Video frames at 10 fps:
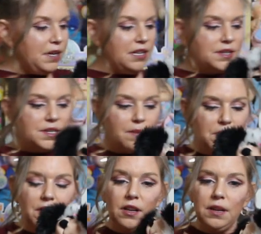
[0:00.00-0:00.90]
in some
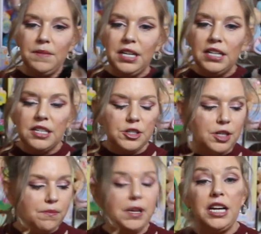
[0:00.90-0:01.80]
of the limited
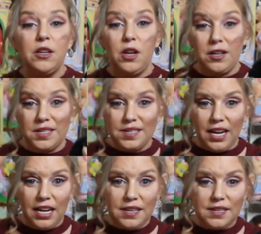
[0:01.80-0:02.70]
edition play along
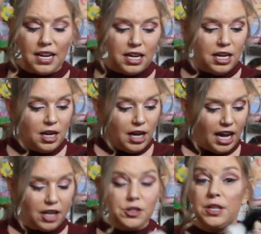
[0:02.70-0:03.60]
sets. They
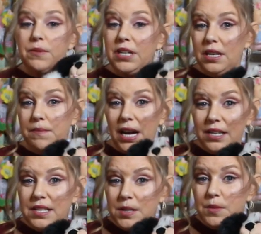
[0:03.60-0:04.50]
actually went in the boxes